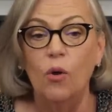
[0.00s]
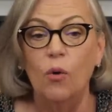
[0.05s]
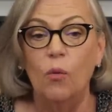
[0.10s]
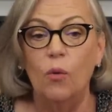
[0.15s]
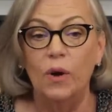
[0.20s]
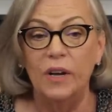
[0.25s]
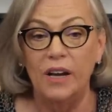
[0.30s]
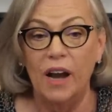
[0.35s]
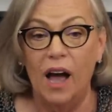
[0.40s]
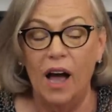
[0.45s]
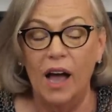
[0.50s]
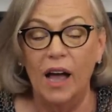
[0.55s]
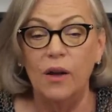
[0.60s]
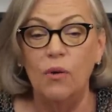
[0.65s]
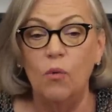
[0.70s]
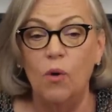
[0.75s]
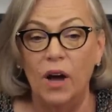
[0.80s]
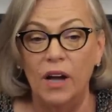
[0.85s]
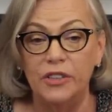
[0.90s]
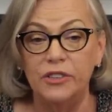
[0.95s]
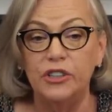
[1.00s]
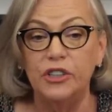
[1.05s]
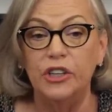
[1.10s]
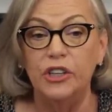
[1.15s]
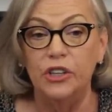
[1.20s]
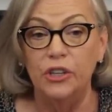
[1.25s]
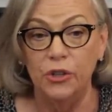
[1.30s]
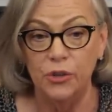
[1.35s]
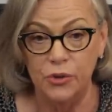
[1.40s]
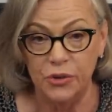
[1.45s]
when I want to
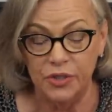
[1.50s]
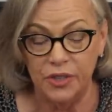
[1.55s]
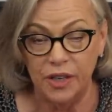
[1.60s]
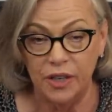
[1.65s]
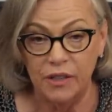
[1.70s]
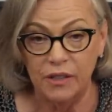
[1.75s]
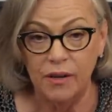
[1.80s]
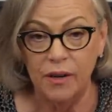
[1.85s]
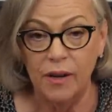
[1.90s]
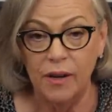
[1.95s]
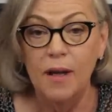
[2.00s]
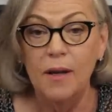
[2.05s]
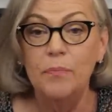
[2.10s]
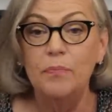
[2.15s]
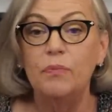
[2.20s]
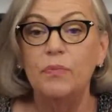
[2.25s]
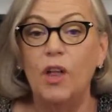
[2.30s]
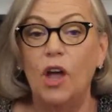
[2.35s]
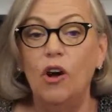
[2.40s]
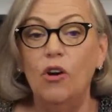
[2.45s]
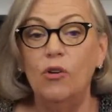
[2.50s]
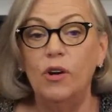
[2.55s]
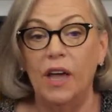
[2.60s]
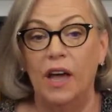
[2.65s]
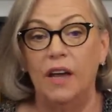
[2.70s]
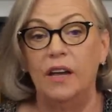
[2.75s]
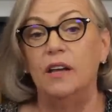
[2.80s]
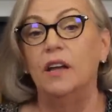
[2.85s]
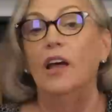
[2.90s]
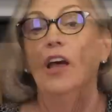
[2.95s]
use it?
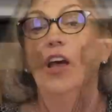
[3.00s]
Okay,